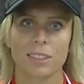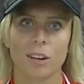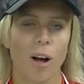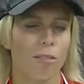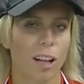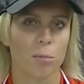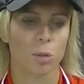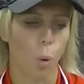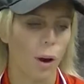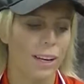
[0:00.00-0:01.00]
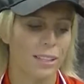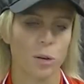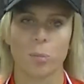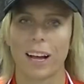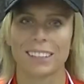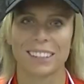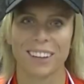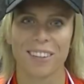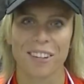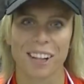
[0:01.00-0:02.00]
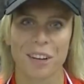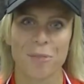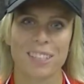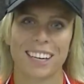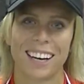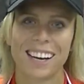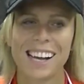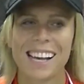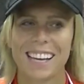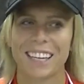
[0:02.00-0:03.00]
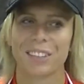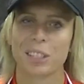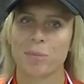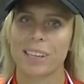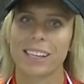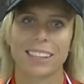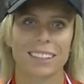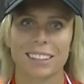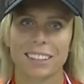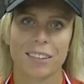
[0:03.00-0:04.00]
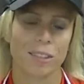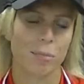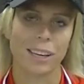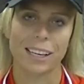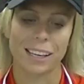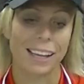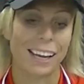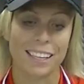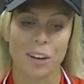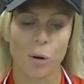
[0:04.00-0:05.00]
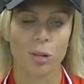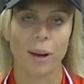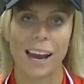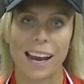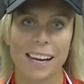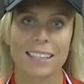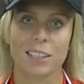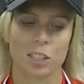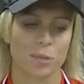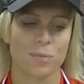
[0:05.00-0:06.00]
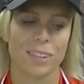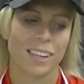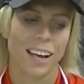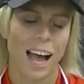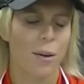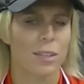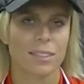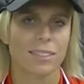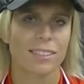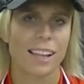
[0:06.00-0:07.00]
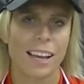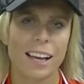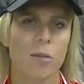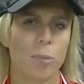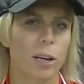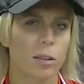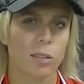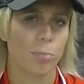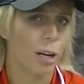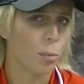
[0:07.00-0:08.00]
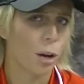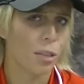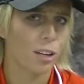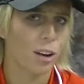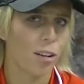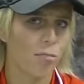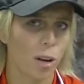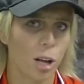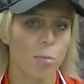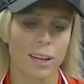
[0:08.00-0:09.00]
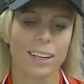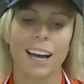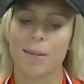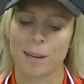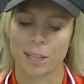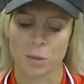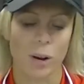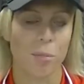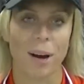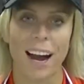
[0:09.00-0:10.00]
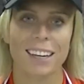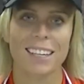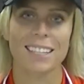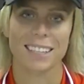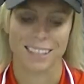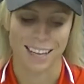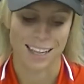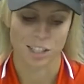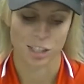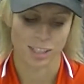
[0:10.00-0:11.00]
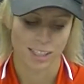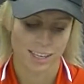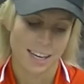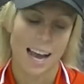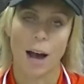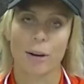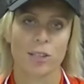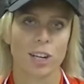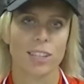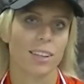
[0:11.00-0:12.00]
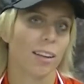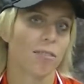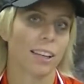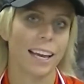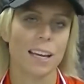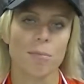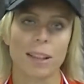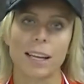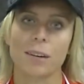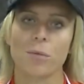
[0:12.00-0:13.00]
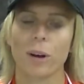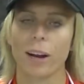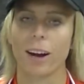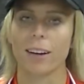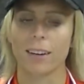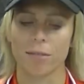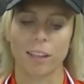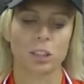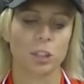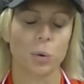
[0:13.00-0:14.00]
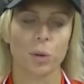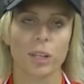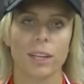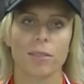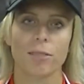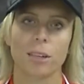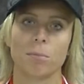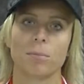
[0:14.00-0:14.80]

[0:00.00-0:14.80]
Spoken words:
golf club toys, so plastic golf clubs. He'd always be giving me it to hold in my hand, and just I would hit a bigger ball than a golf ball, but I mean, it's a way to practice, and that's just how I started to love the game. And then when I got eventually older, from